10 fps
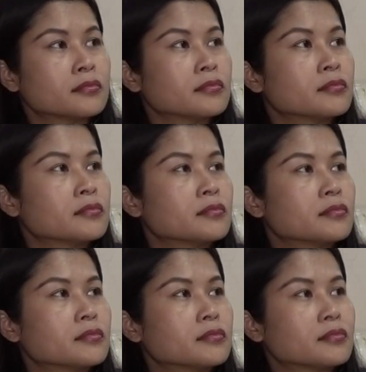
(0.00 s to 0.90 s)

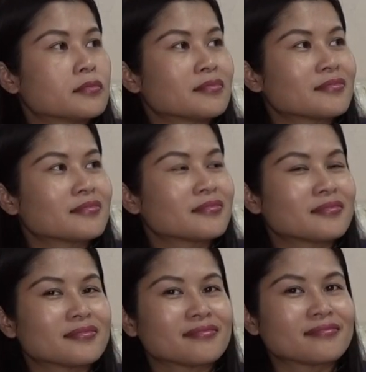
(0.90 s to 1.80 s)

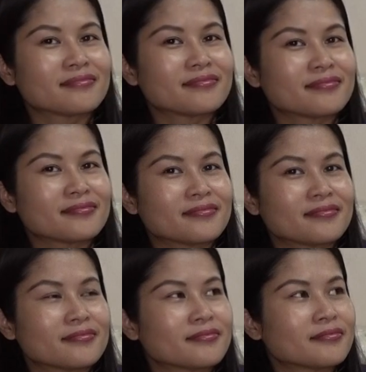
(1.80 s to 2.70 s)

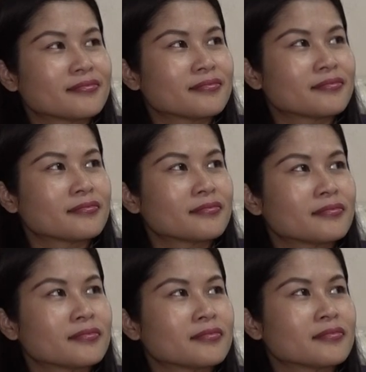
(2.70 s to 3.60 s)

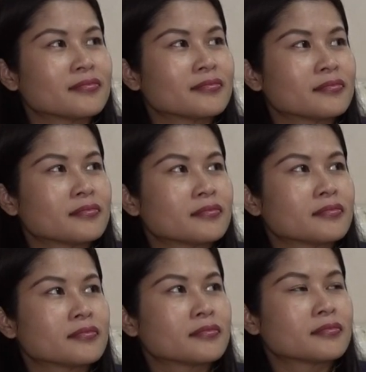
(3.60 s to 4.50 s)

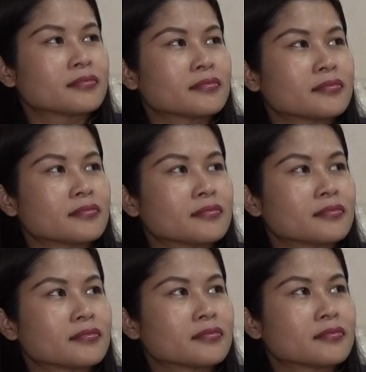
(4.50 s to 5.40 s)

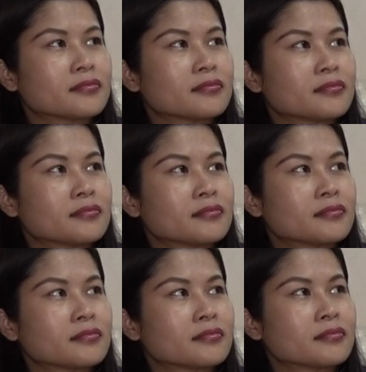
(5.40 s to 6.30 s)

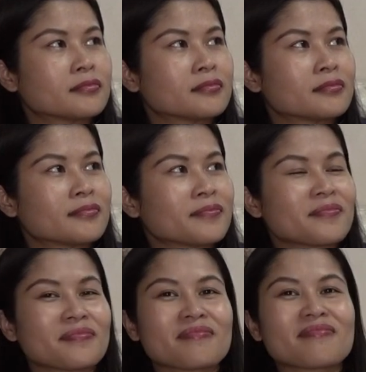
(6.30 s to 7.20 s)

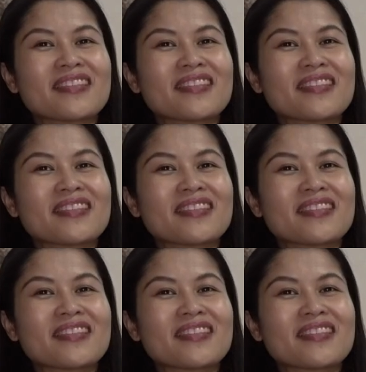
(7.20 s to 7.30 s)
(silent)